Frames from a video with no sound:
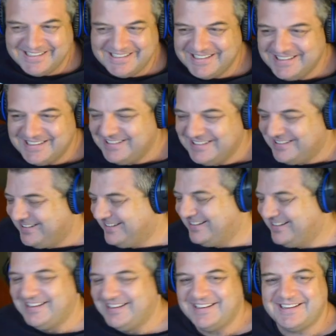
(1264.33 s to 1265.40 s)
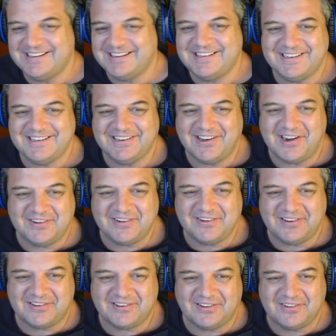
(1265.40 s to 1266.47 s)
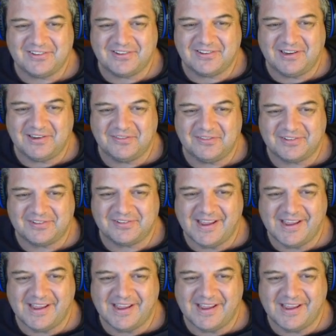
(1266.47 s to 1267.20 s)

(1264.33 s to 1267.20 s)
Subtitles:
I don't think the irony is lost on any of us